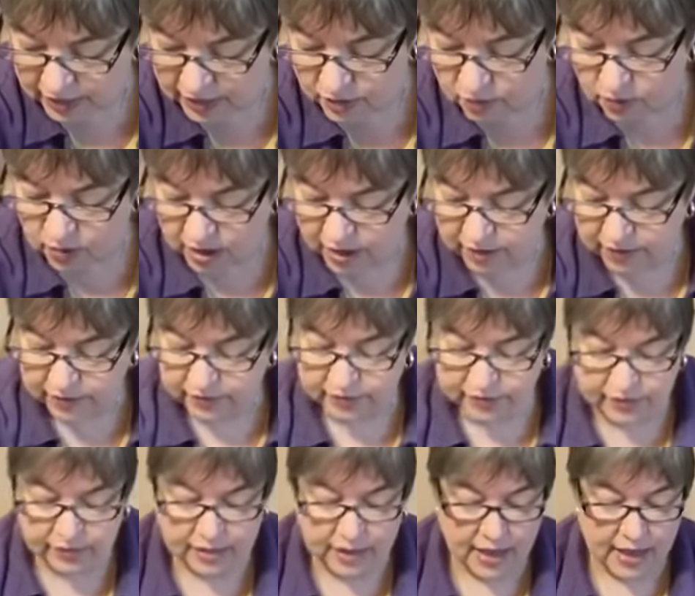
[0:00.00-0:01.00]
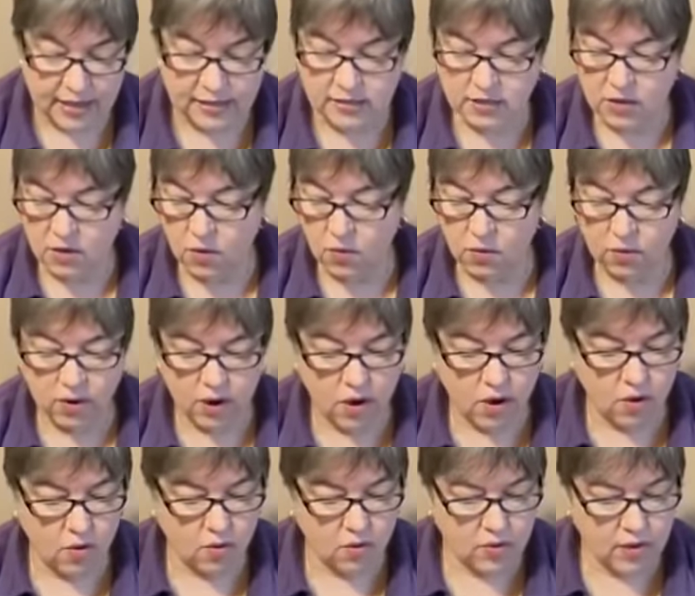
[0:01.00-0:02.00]
Anyway, that's going
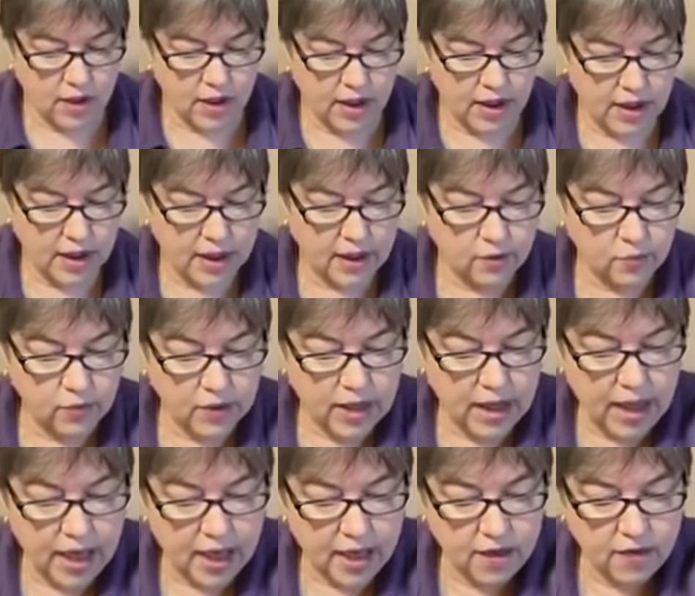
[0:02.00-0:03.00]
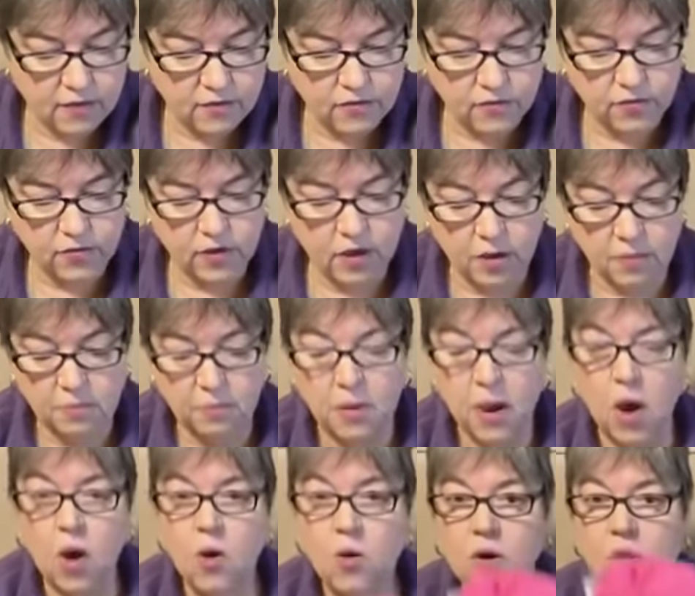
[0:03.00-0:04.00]
on, and we have a
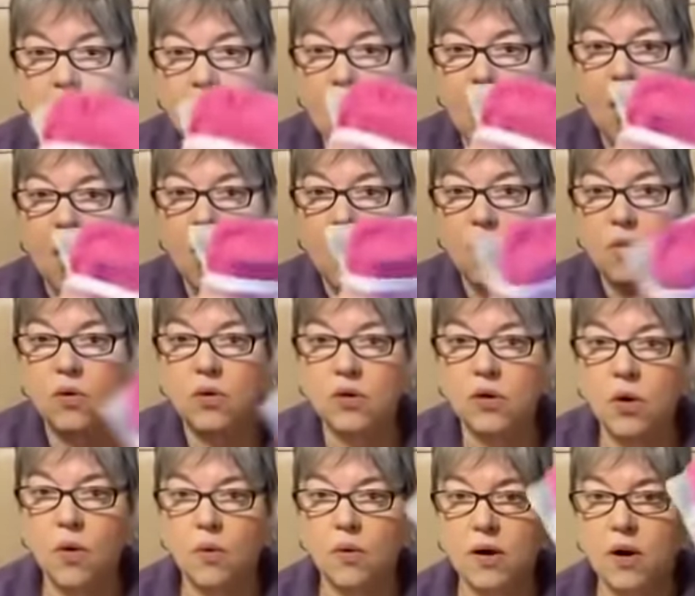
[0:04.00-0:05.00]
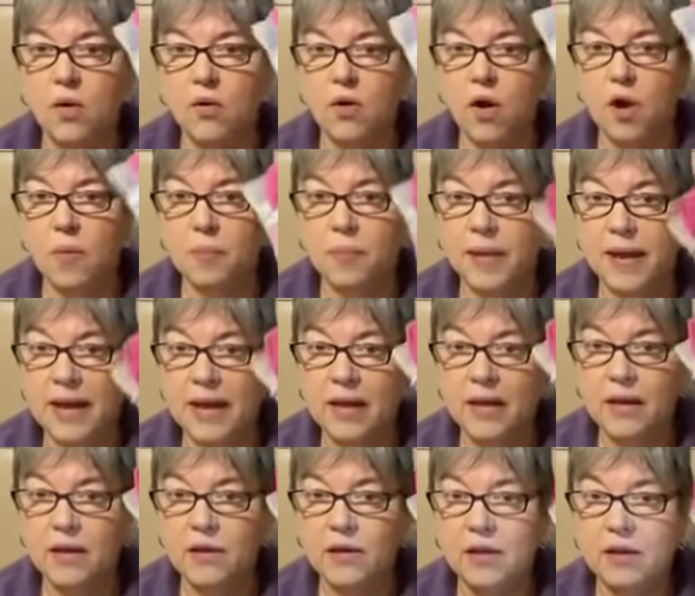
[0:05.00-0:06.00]
BOGO going on our
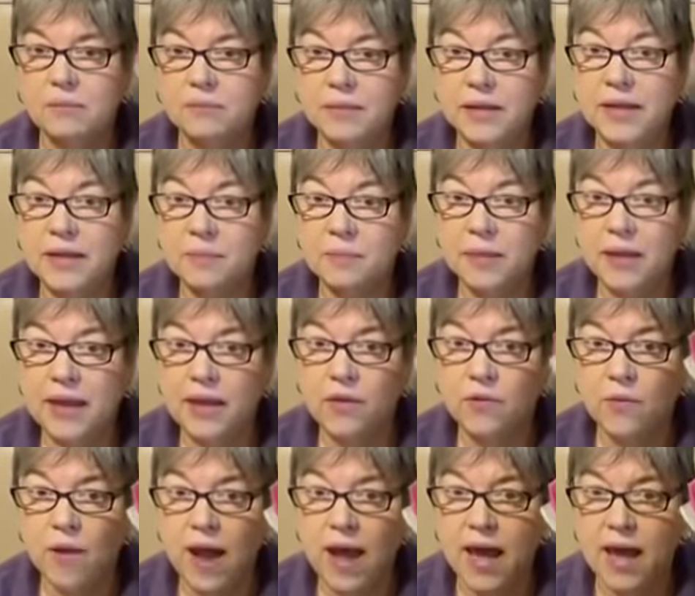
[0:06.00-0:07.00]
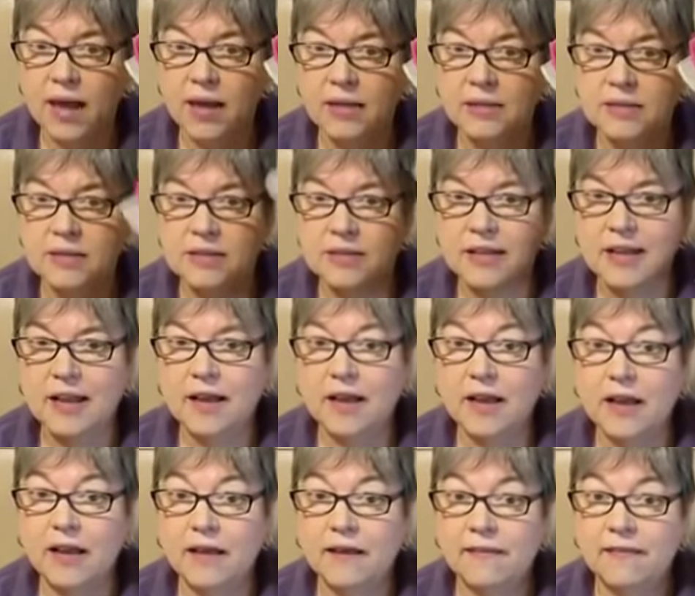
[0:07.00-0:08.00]
pink, mini pink rags.
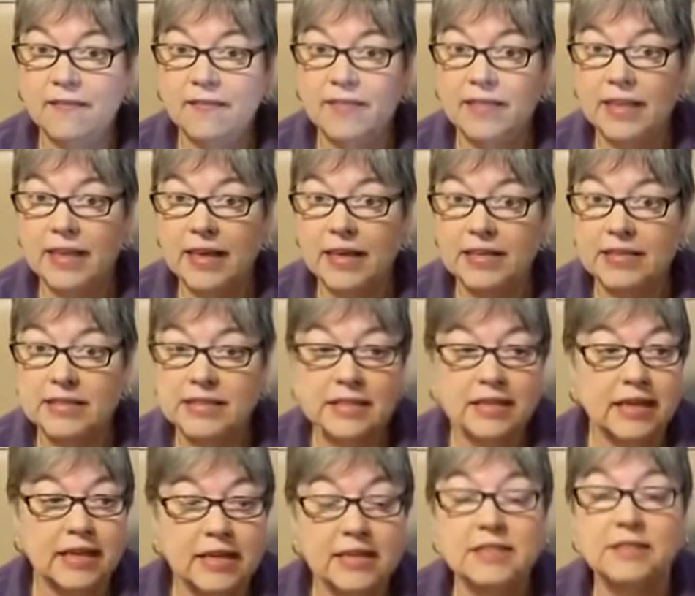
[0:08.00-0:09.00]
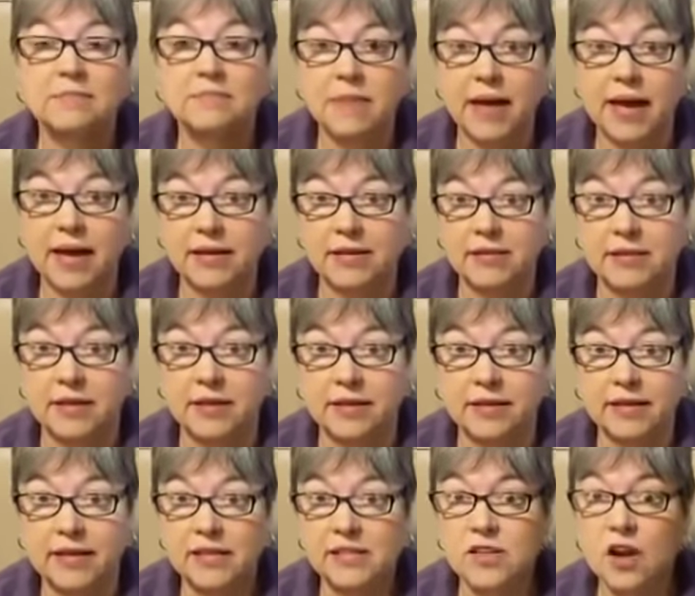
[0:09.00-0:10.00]
This is
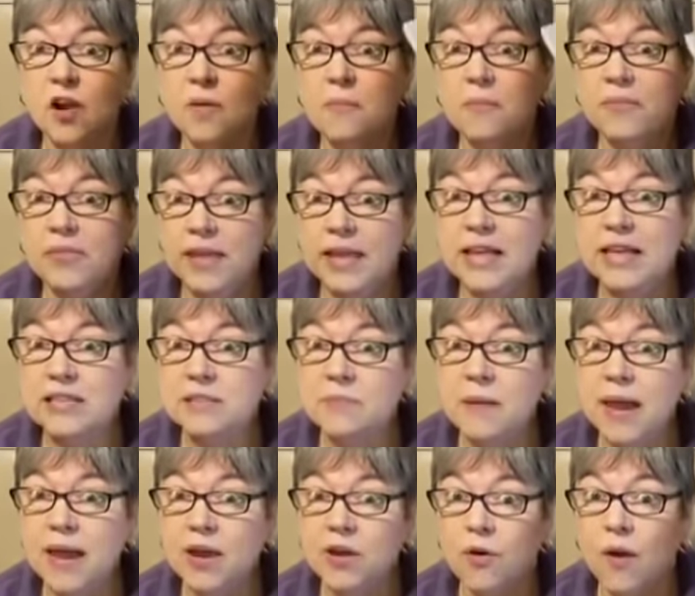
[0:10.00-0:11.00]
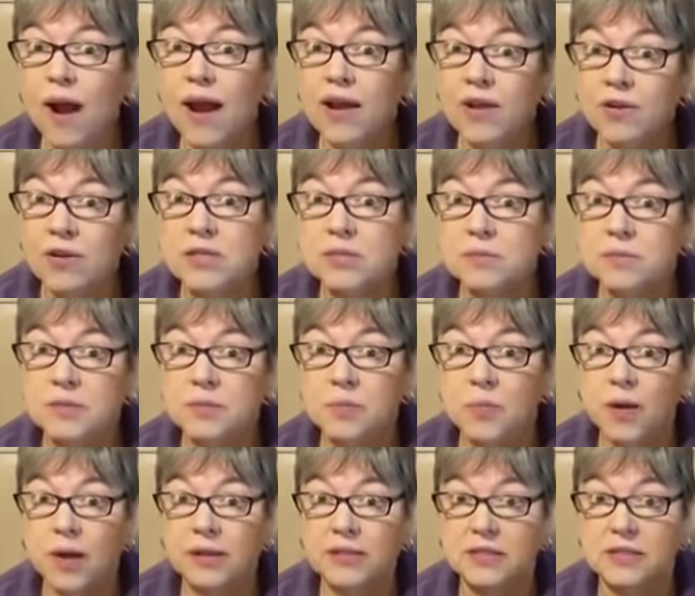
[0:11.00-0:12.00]
amazing. These make great Christmas
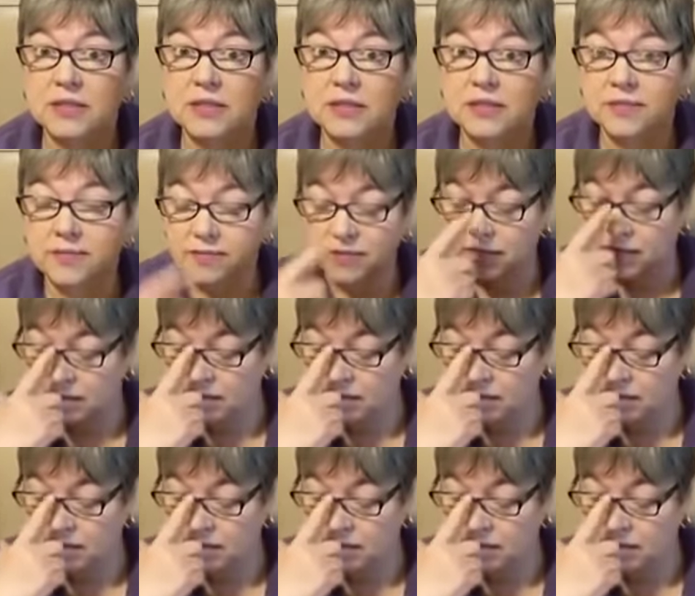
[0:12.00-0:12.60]
presents.